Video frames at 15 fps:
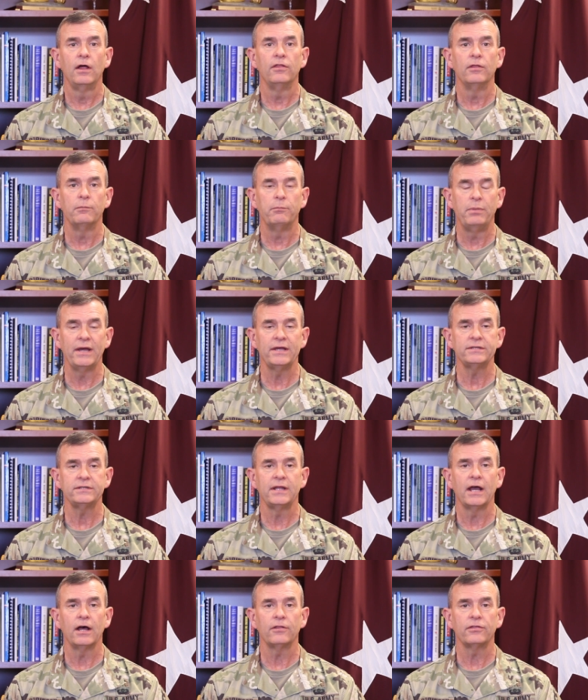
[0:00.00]
the best
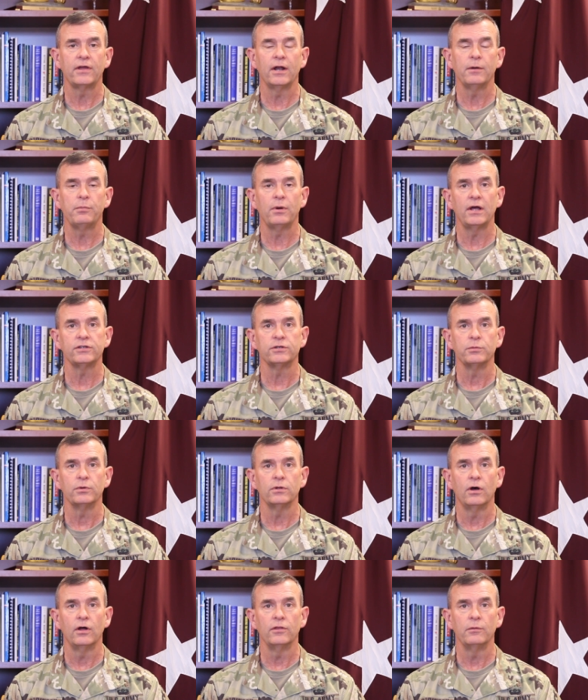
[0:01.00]
healthcare possible
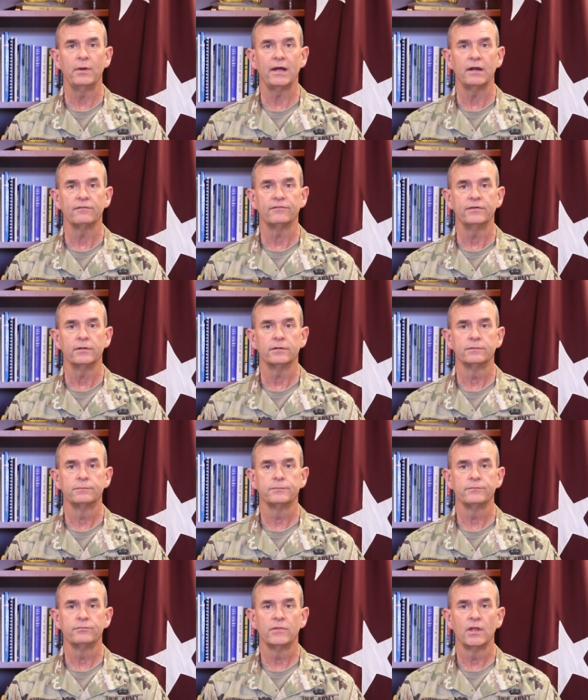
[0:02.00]
on the battlefield.
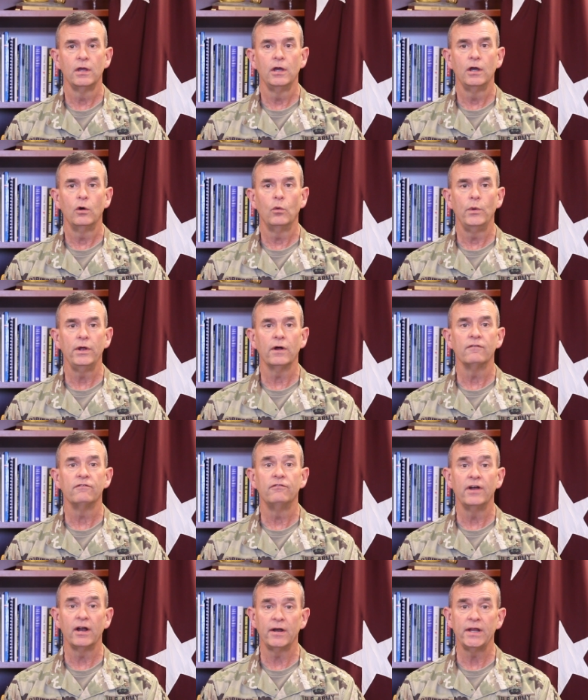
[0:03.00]
We are
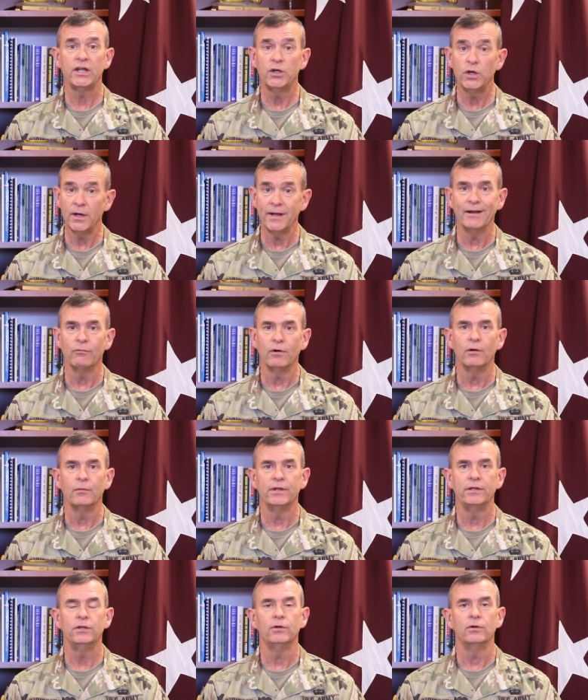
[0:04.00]
very good at what
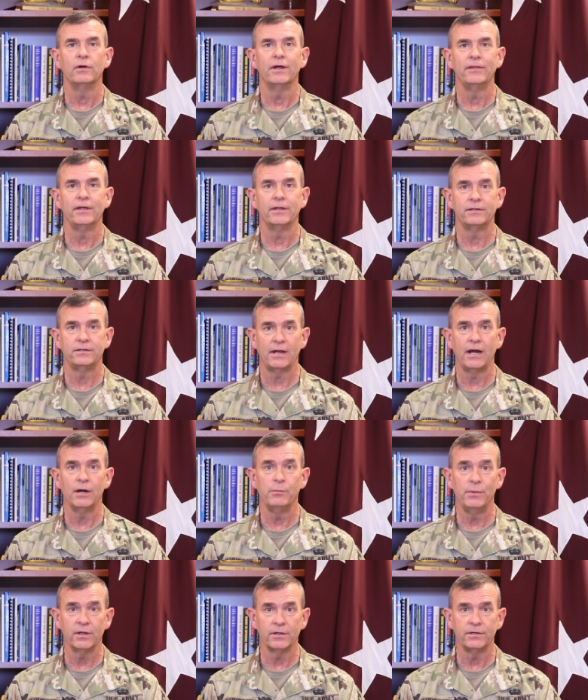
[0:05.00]
we do, and the entire
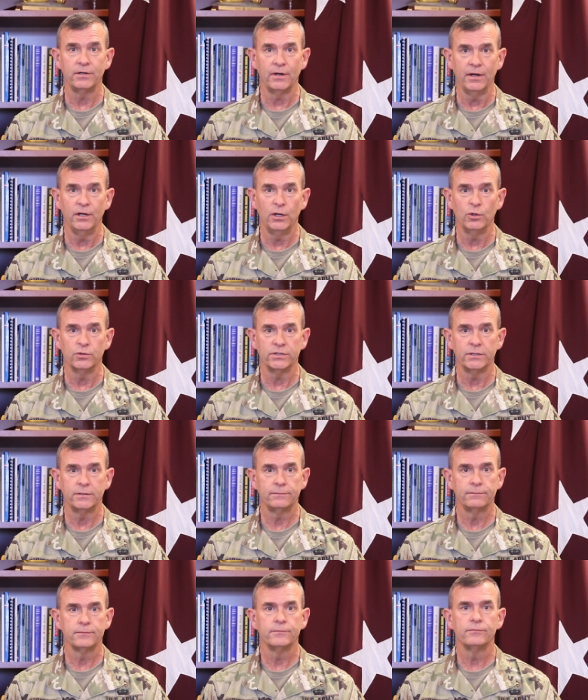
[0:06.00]
military knows
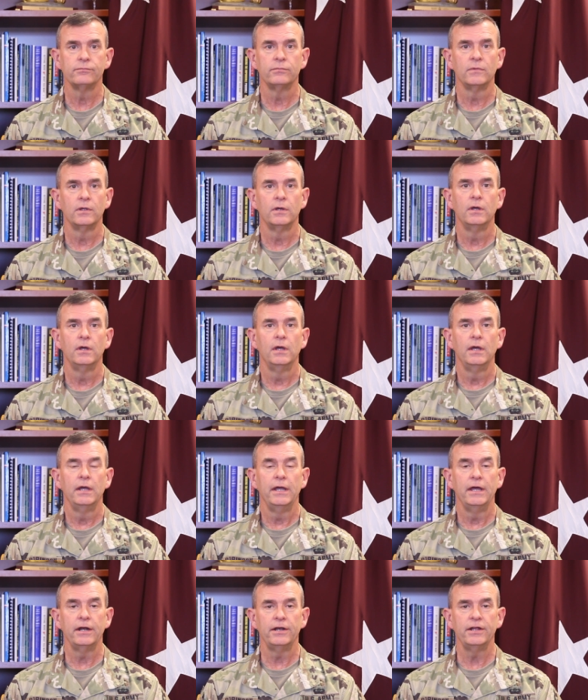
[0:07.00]
it.
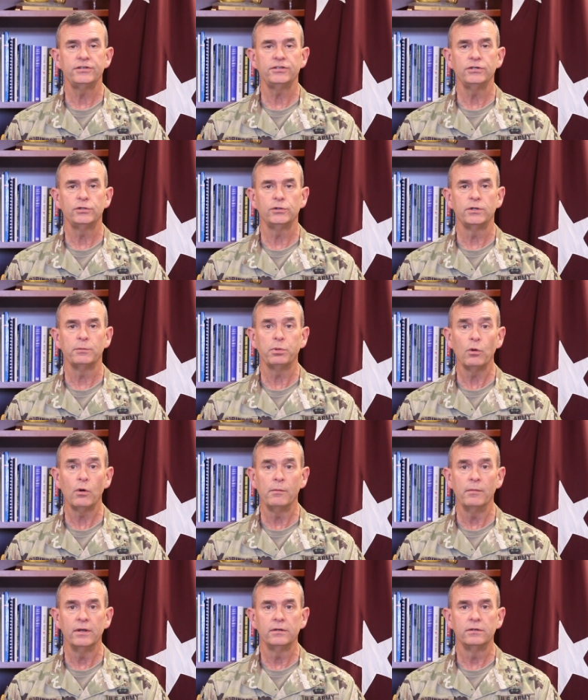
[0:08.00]
In addition to
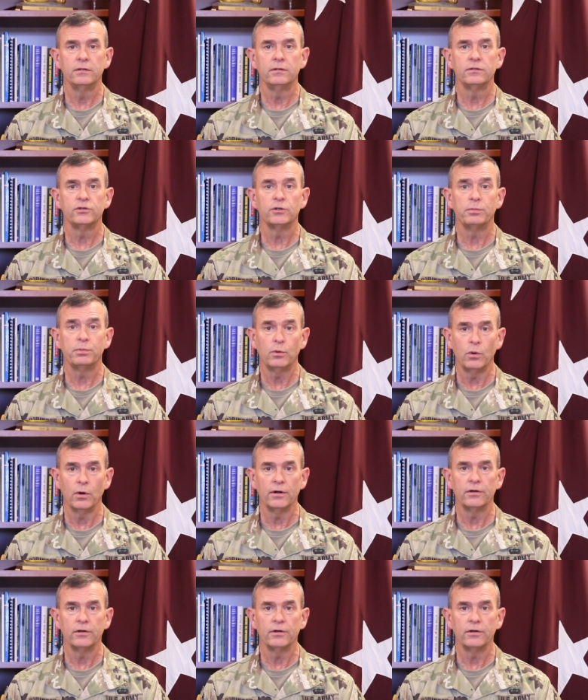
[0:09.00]
deployment support,